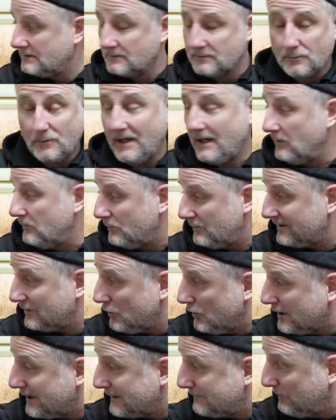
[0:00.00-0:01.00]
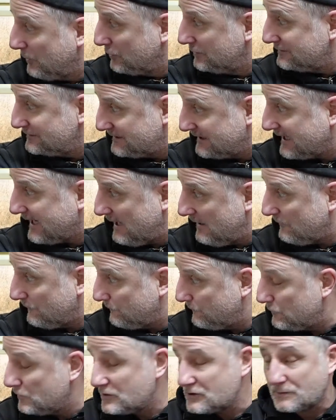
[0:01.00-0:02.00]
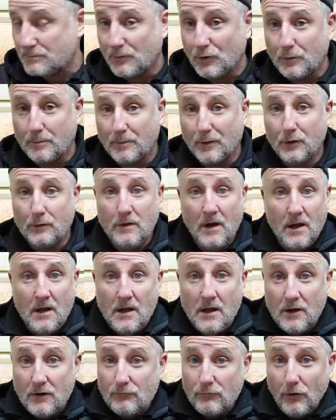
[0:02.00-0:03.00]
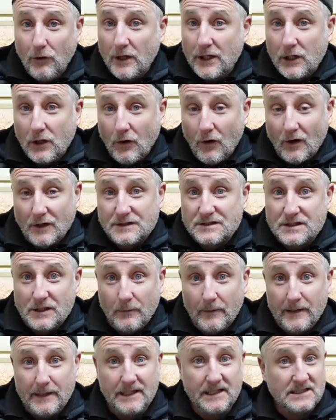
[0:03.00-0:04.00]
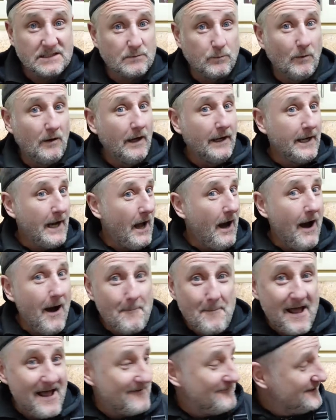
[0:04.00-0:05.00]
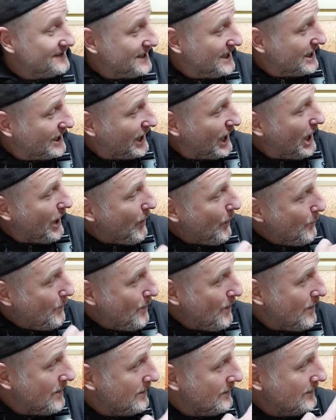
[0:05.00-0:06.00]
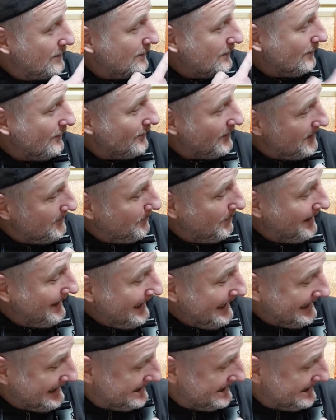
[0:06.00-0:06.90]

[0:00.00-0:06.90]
Well, we've got to put it together first, Boo-Boo. Right, guys, so in this one, I'm having a go on a Black